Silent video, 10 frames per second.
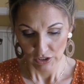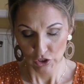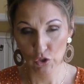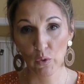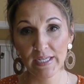
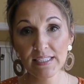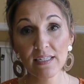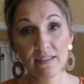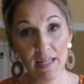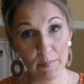joined
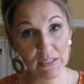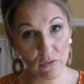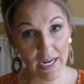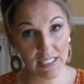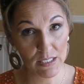
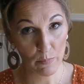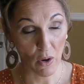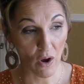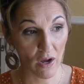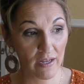Lemongrass
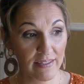Spa.